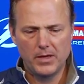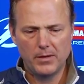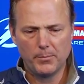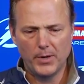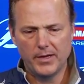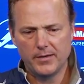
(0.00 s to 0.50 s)

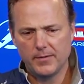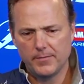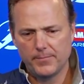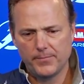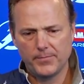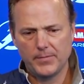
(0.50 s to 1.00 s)
but
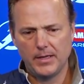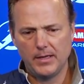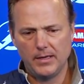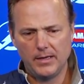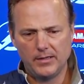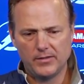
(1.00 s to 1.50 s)

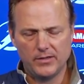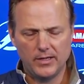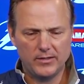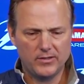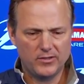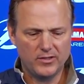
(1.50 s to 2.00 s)

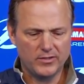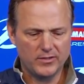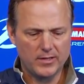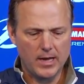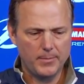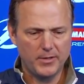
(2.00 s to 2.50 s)
it's
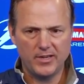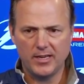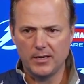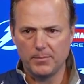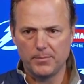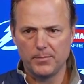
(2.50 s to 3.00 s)
just time to
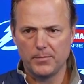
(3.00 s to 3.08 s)
take a